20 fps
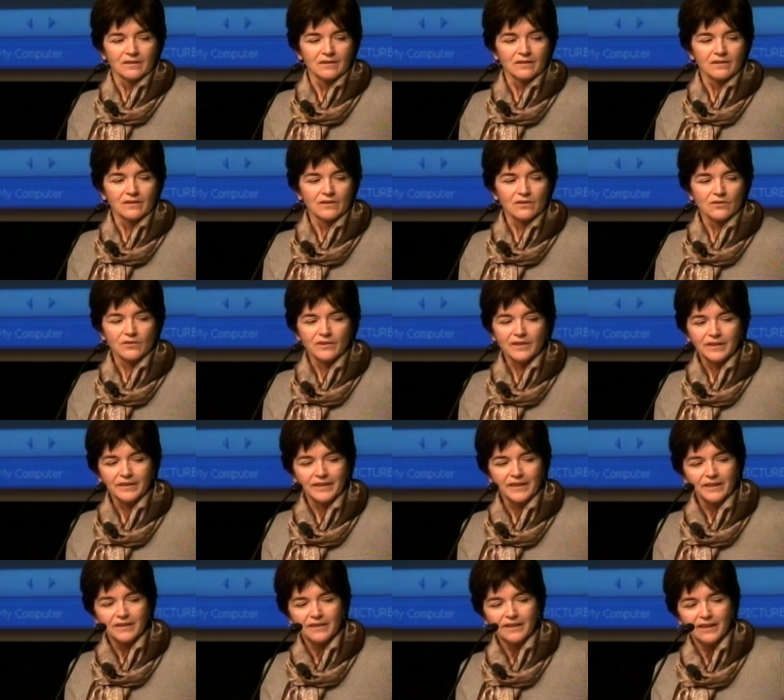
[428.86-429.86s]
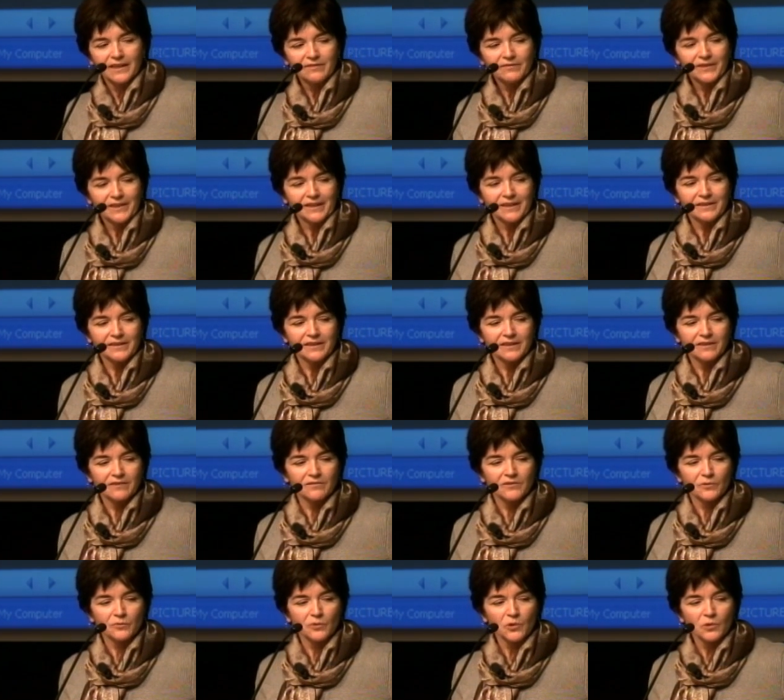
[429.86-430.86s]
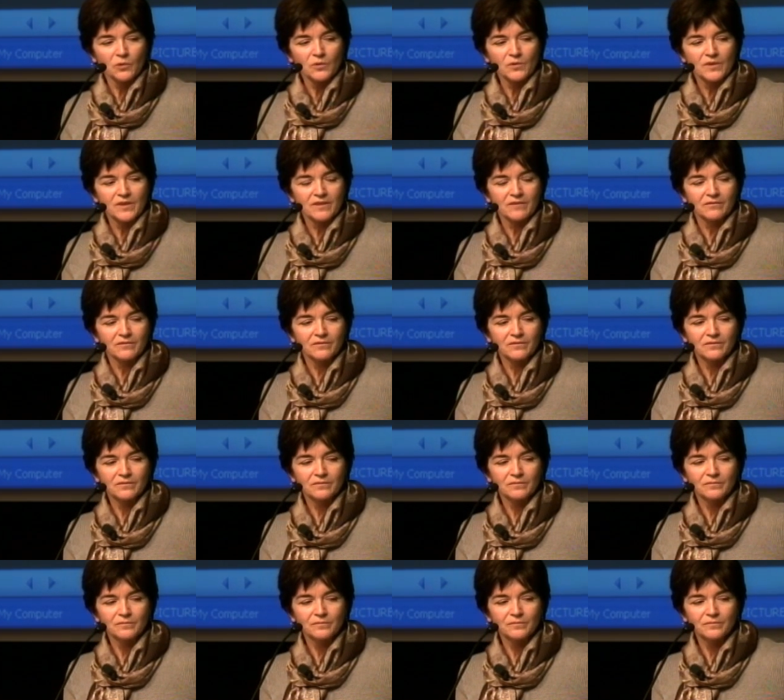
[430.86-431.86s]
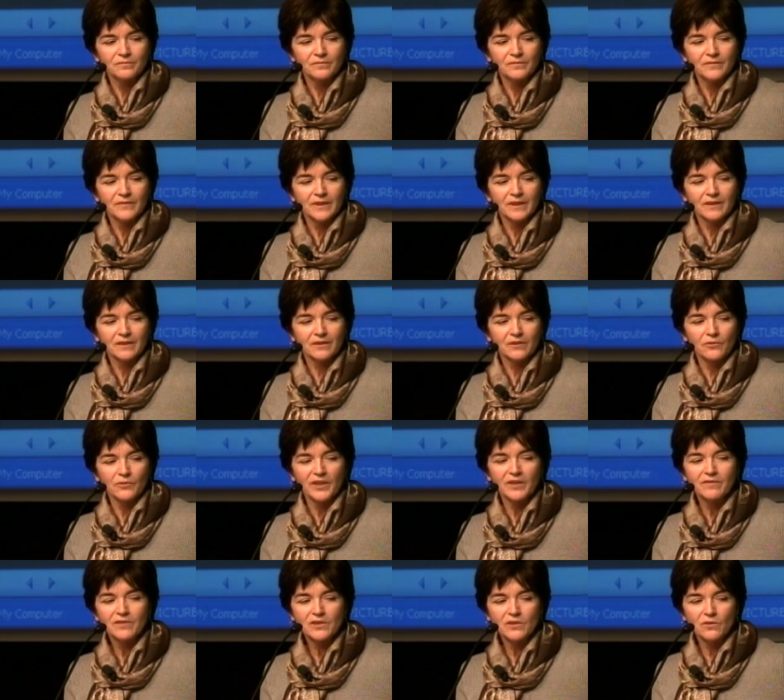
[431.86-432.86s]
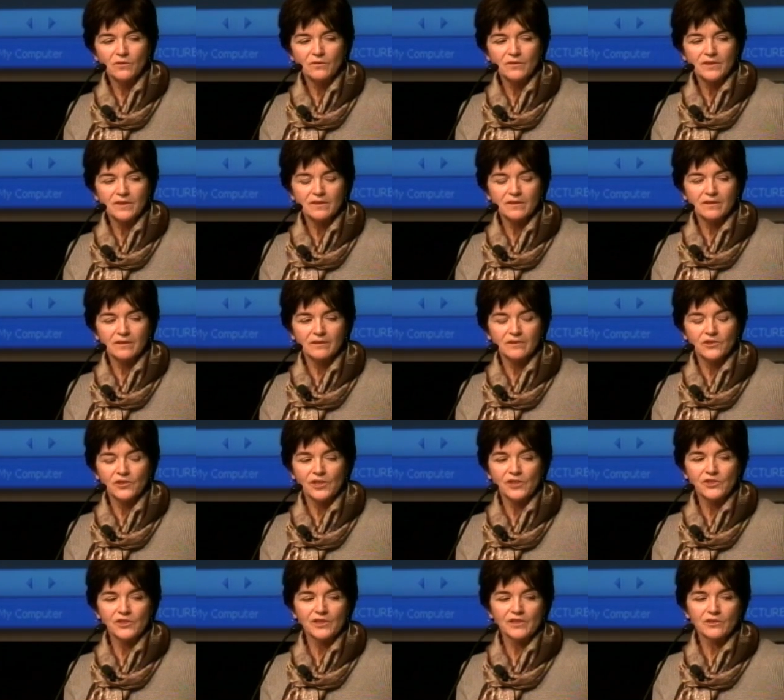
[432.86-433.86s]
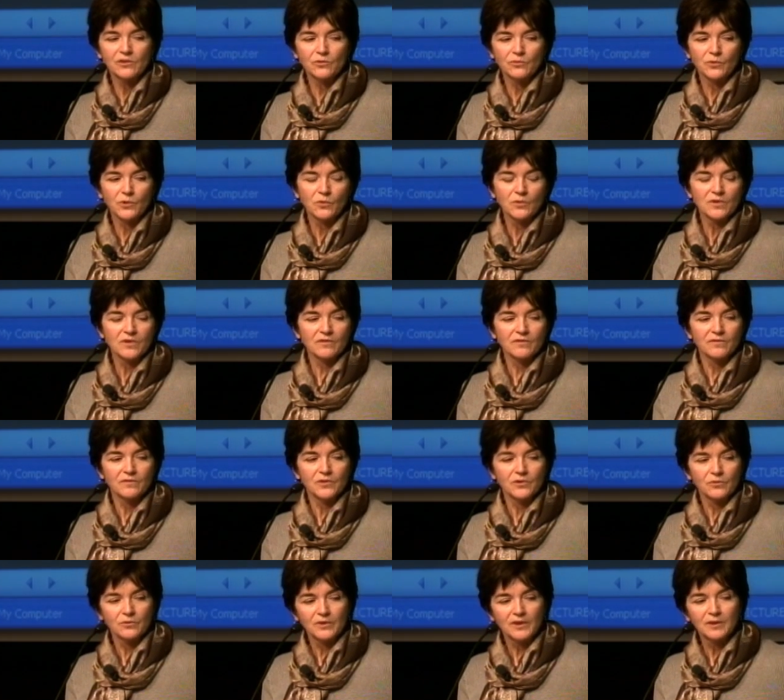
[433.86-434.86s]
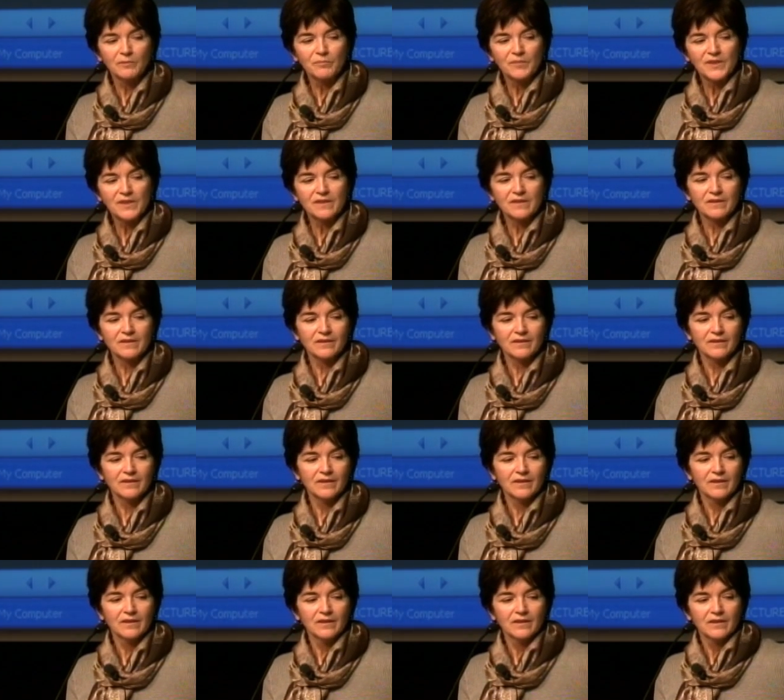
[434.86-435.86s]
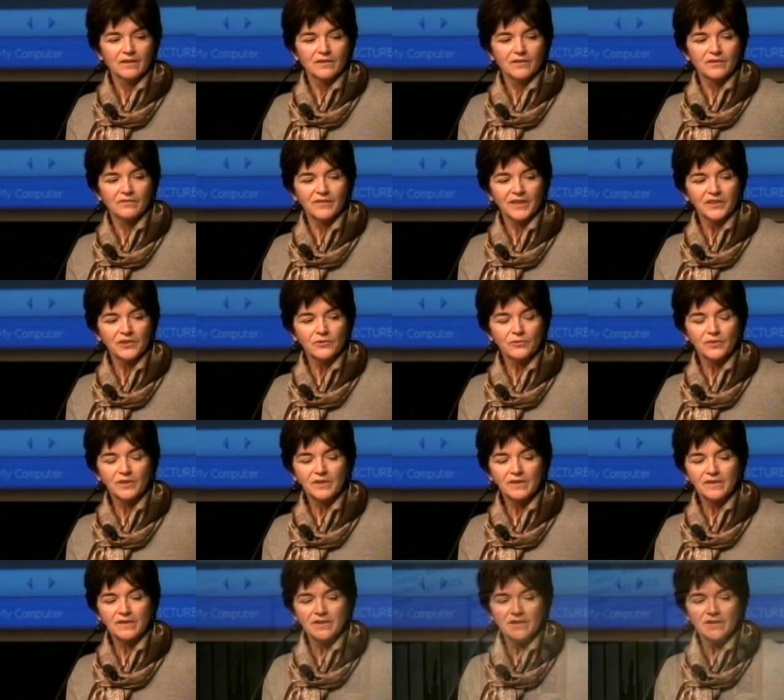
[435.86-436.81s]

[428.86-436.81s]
So then again, I have the idea of the rows of uh, gravestones changing into rows of tulips, the veterans,